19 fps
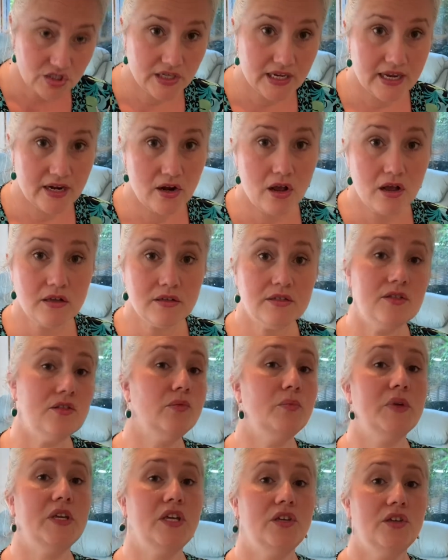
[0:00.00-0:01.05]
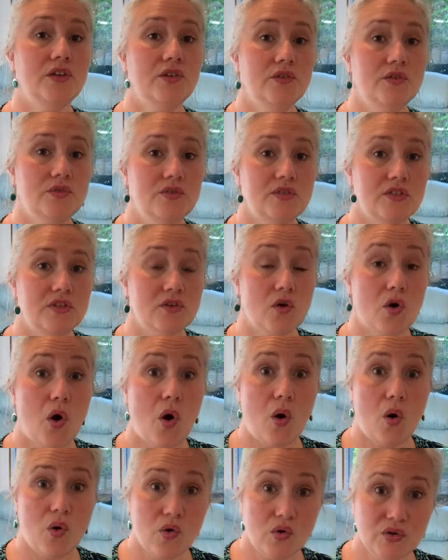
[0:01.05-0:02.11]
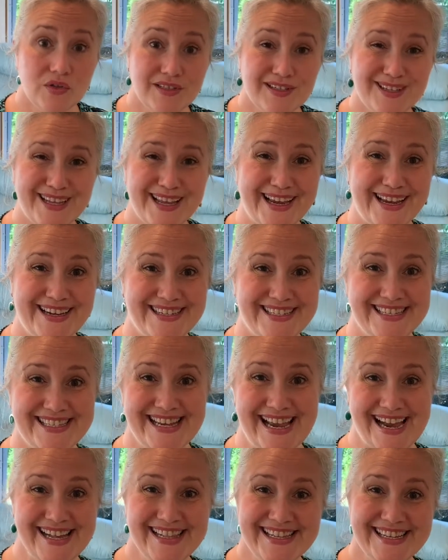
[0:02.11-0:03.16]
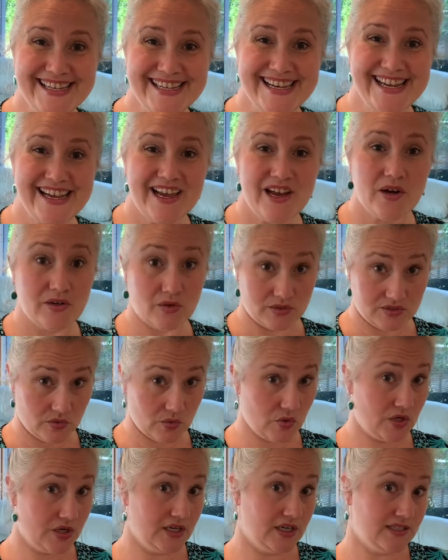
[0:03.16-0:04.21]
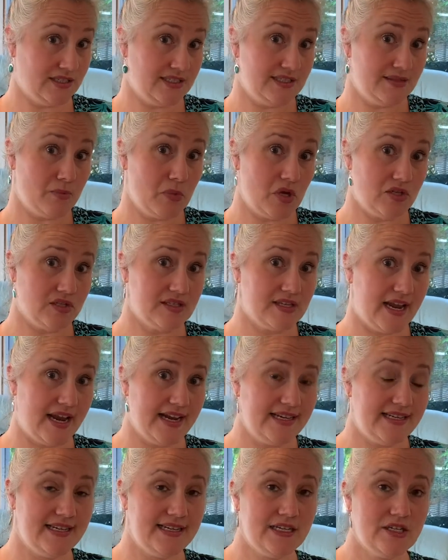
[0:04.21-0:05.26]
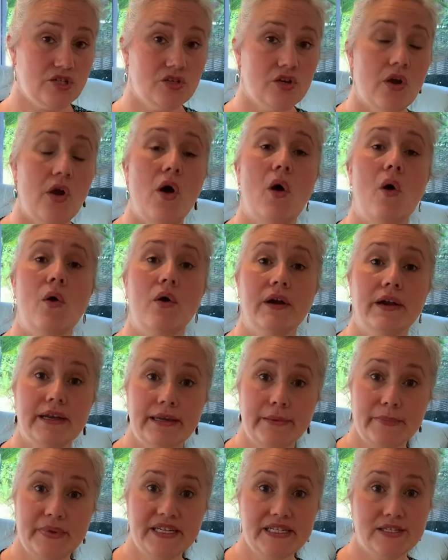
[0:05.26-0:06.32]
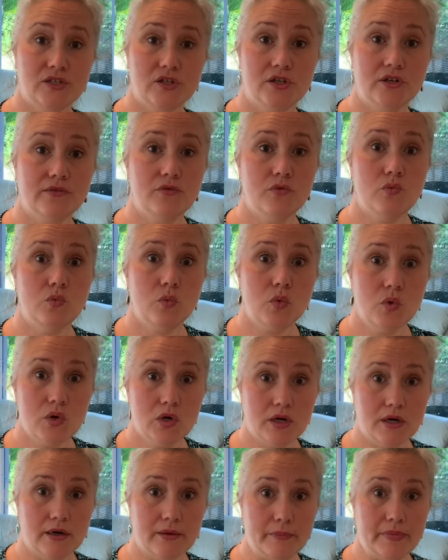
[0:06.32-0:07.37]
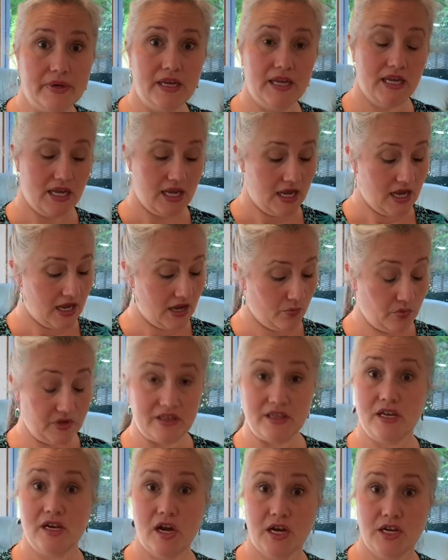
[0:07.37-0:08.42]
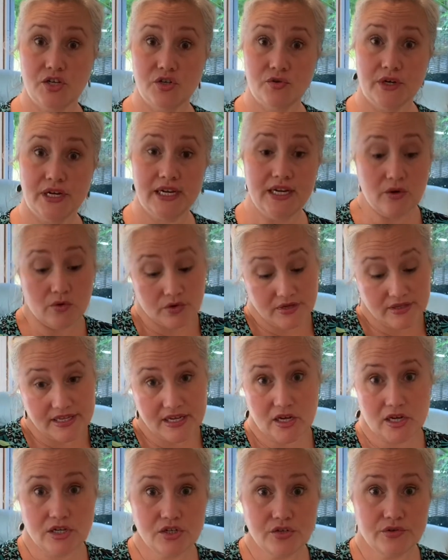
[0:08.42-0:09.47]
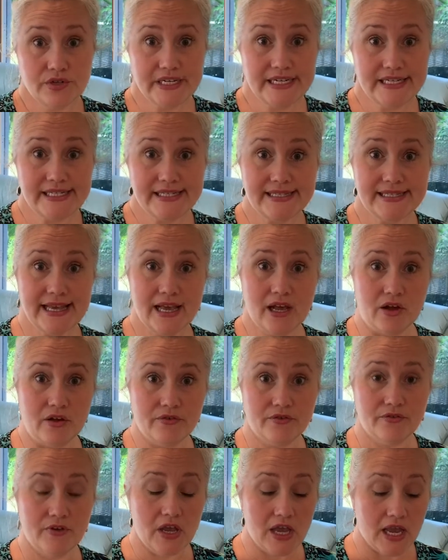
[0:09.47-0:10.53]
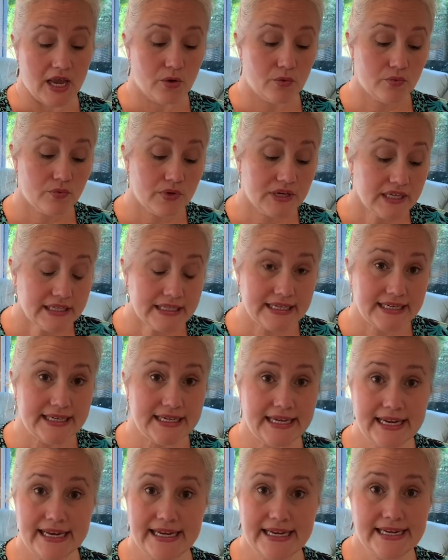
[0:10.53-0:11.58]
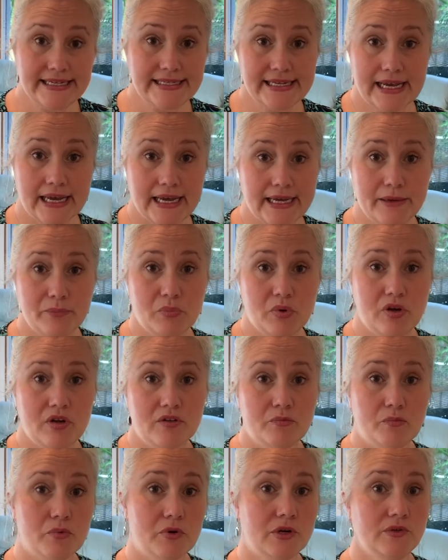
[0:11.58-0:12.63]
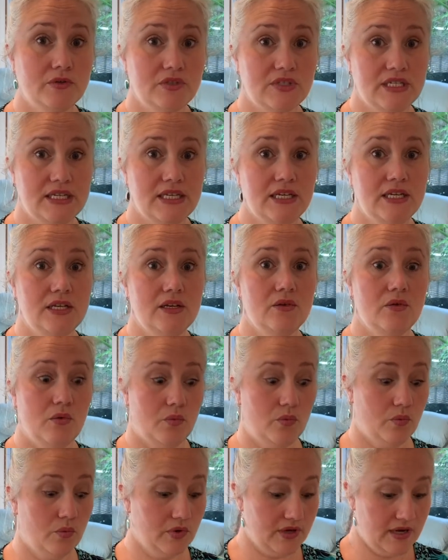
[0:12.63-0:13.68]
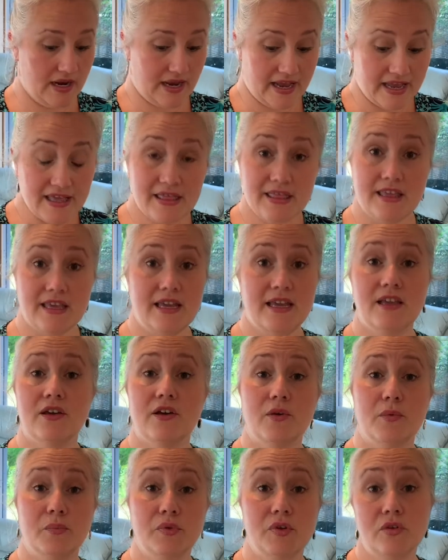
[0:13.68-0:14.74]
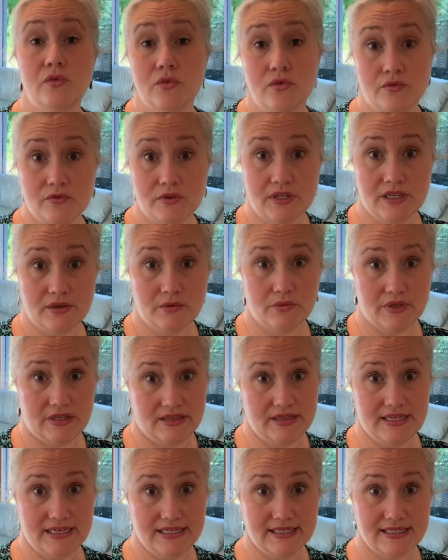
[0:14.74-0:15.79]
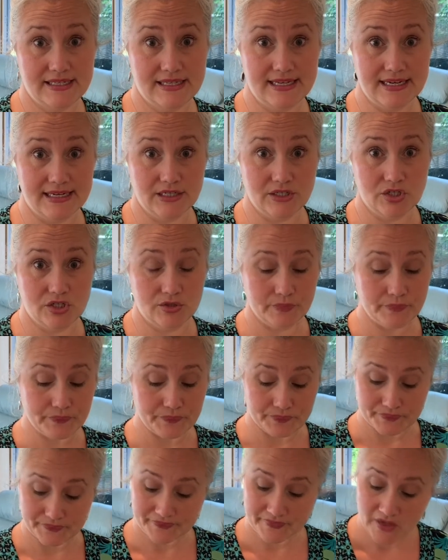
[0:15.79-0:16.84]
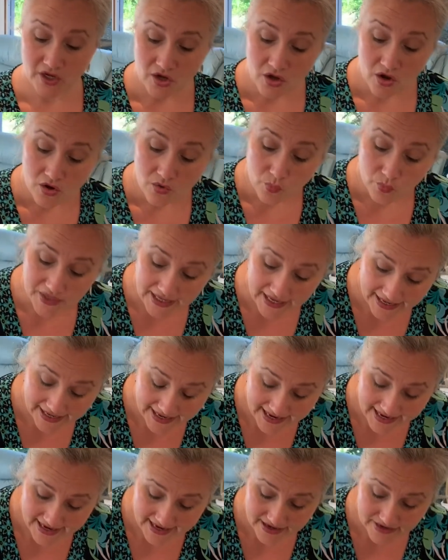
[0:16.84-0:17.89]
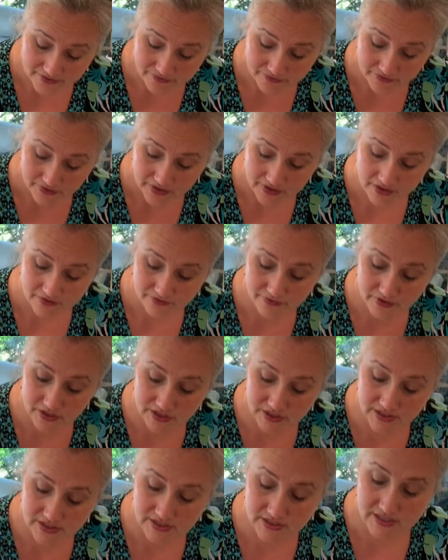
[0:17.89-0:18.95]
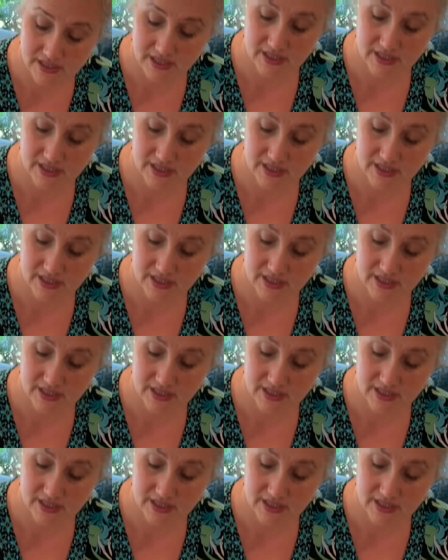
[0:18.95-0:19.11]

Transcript: can also be used cold, like a salad or a small side dish, or it can be served warm with an entree or the entree itself. Really, any type of protein would, I think, go beautifully with this dish. We have first